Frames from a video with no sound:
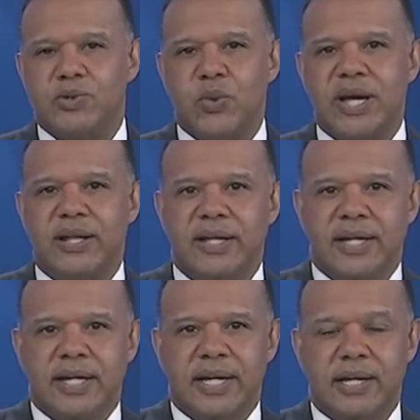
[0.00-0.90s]
as
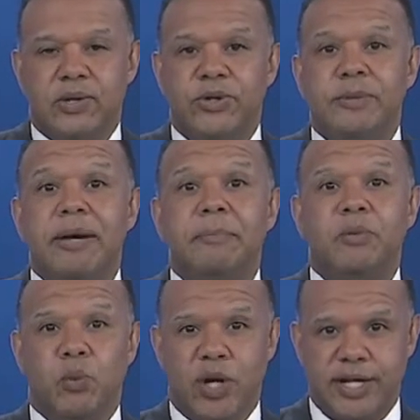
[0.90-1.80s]
well, including
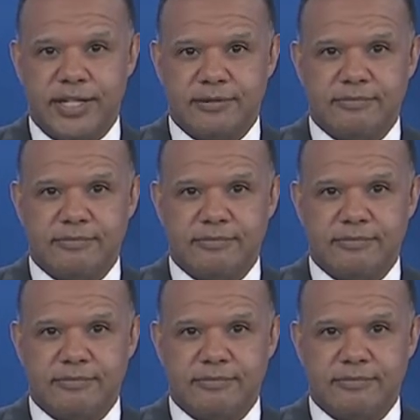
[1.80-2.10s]
Amendment 1.